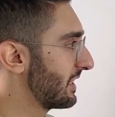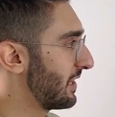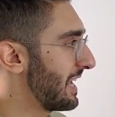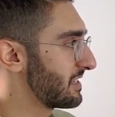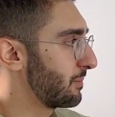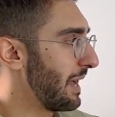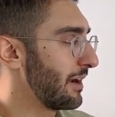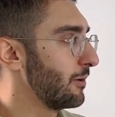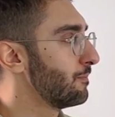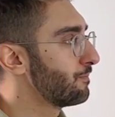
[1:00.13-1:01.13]
classic
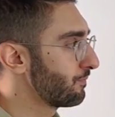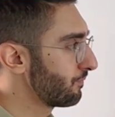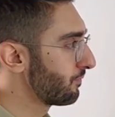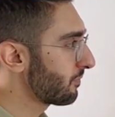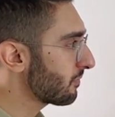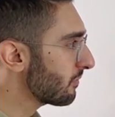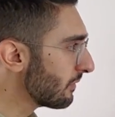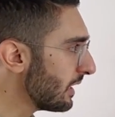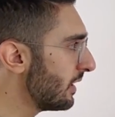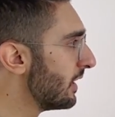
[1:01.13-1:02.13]
pattern.
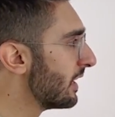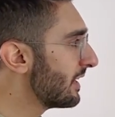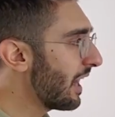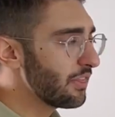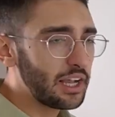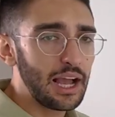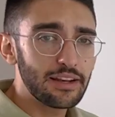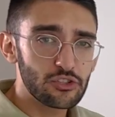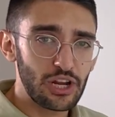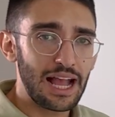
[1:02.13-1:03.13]
Now, the kind
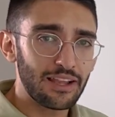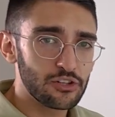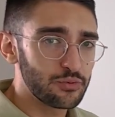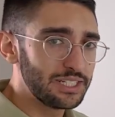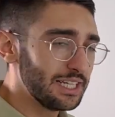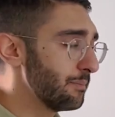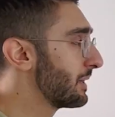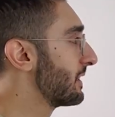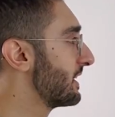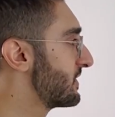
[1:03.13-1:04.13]
of challenge we
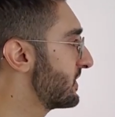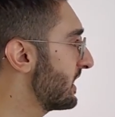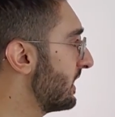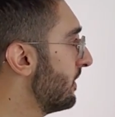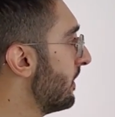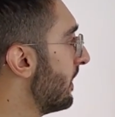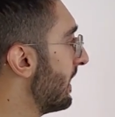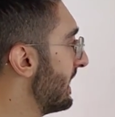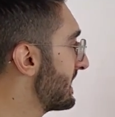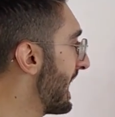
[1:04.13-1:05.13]
typically see
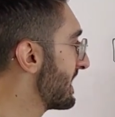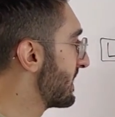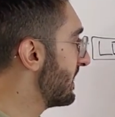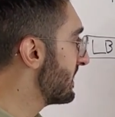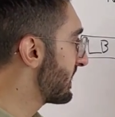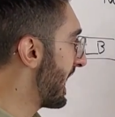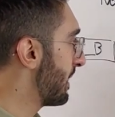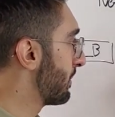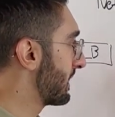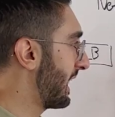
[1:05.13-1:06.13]
is as this
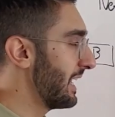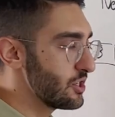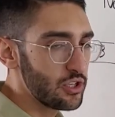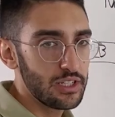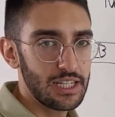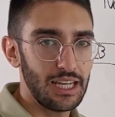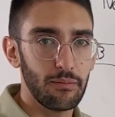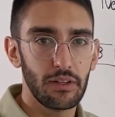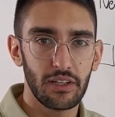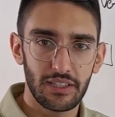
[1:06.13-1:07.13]
application
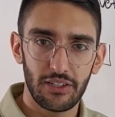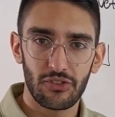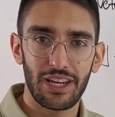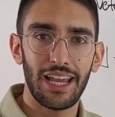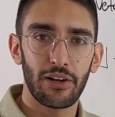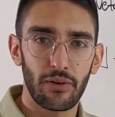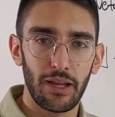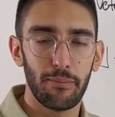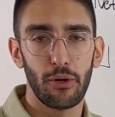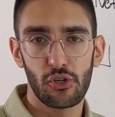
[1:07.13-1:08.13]
team continues to
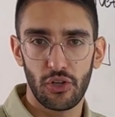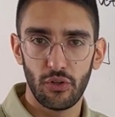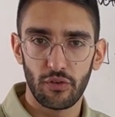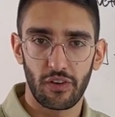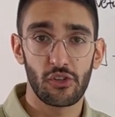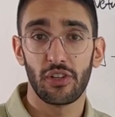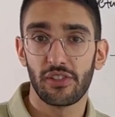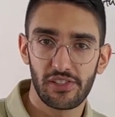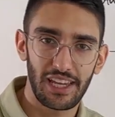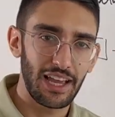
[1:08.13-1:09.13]
iterate, push a new version,
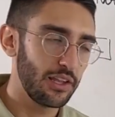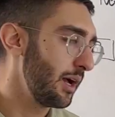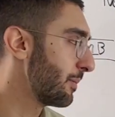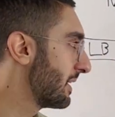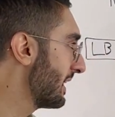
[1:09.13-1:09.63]
scale up and